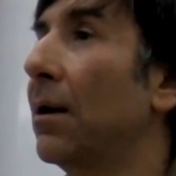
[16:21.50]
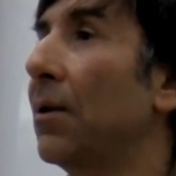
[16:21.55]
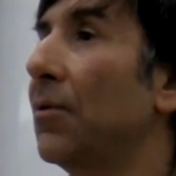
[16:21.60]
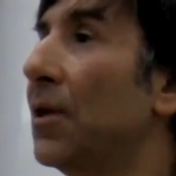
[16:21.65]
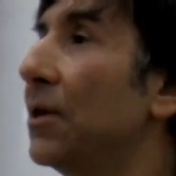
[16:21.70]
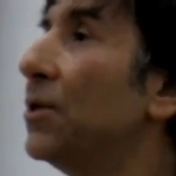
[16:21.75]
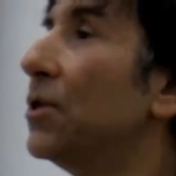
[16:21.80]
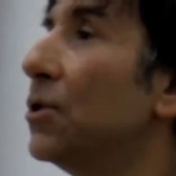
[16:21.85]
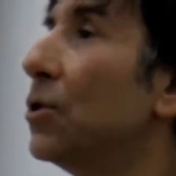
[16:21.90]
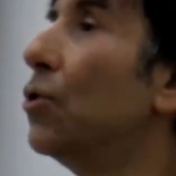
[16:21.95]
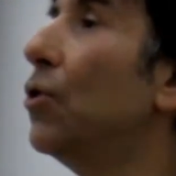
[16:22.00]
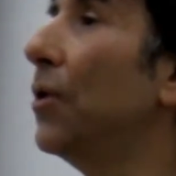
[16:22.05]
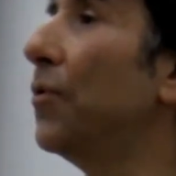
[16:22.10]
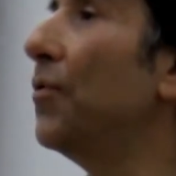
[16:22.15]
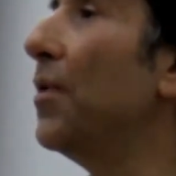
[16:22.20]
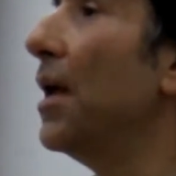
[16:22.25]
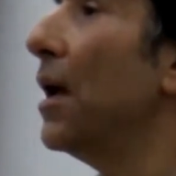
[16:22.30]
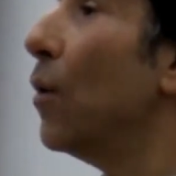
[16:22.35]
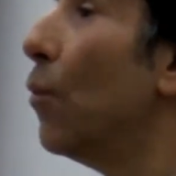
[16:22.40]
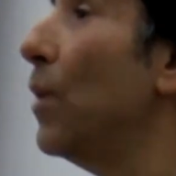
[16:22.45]
this is a good
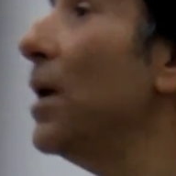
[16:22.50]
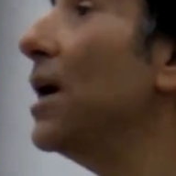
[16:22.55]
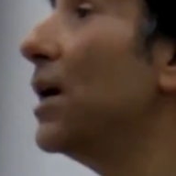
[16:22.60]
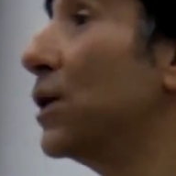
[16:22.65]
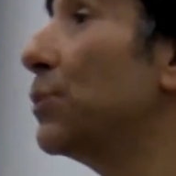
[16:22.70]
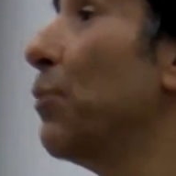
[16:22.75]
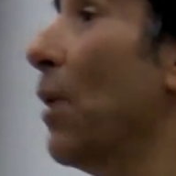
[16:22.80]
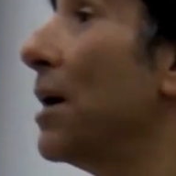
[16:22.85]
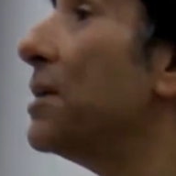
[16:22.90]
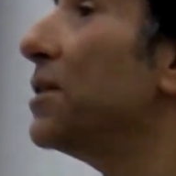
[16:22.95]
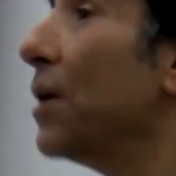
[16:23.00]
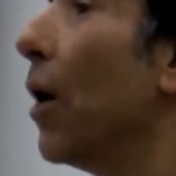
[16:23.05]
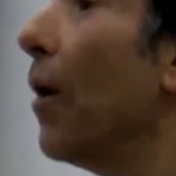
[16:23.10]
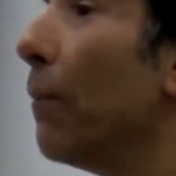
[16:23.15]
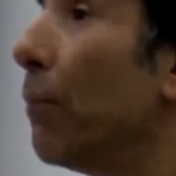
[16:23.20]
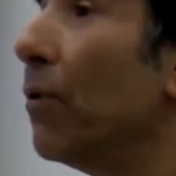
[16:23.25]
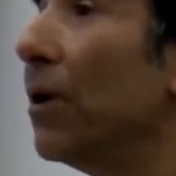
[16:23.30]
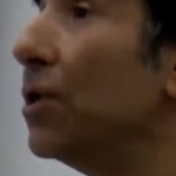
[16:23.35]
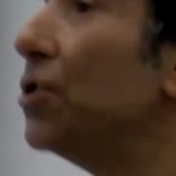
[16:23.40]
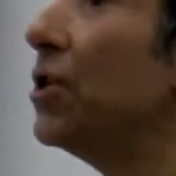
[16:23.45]
thing. We express our
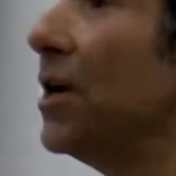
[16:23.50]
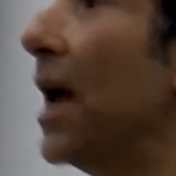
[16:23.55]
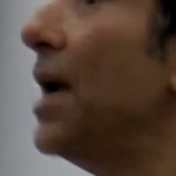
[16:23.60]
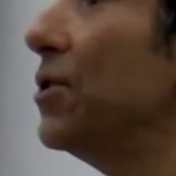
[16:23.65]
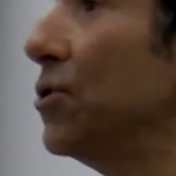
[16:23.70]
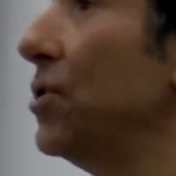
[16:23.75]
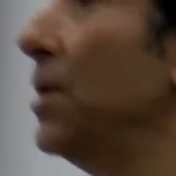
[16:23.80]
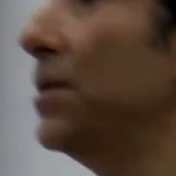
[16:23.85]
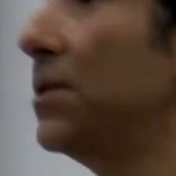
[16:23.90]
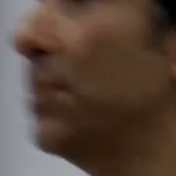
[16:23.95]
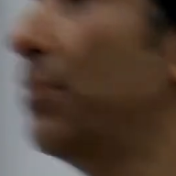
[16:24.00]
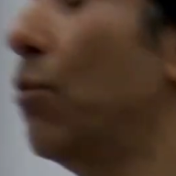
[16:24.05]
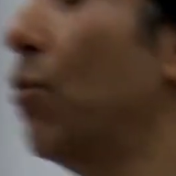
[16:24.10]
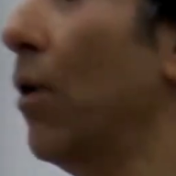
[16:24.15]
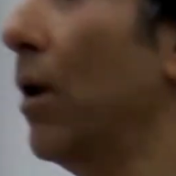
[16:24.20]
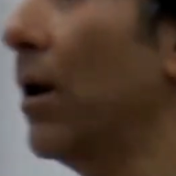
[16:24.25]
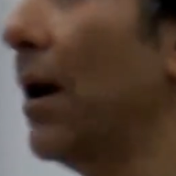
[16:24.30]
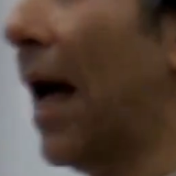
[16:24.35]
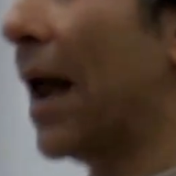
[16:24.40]
appreciation and support.